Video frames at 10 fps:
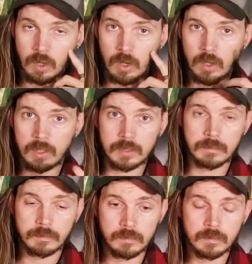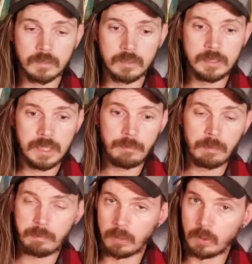are
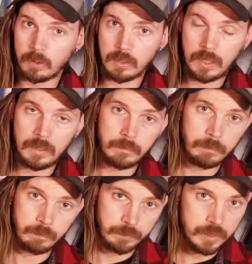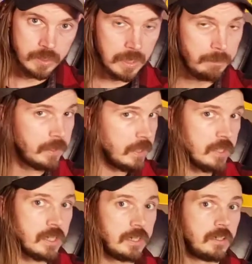capable of the same
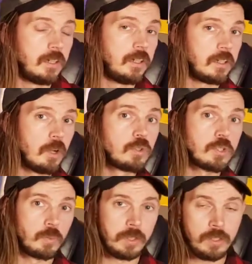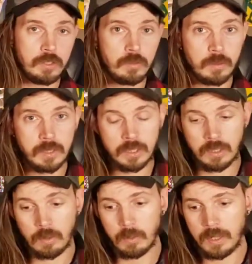things that a ghost would do,
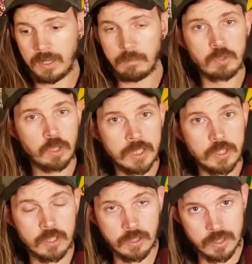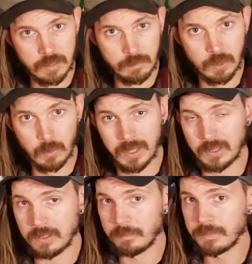tricksters, if you
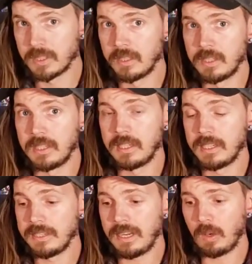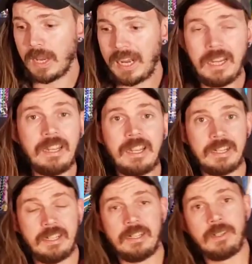will. Now, I
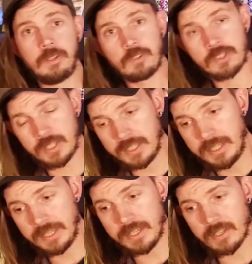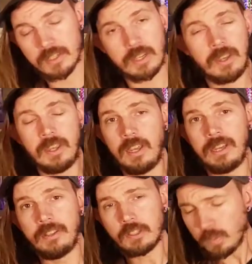had an interesting case,
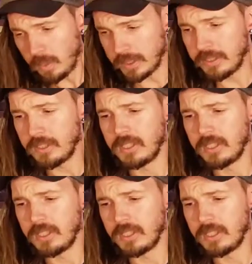and this one,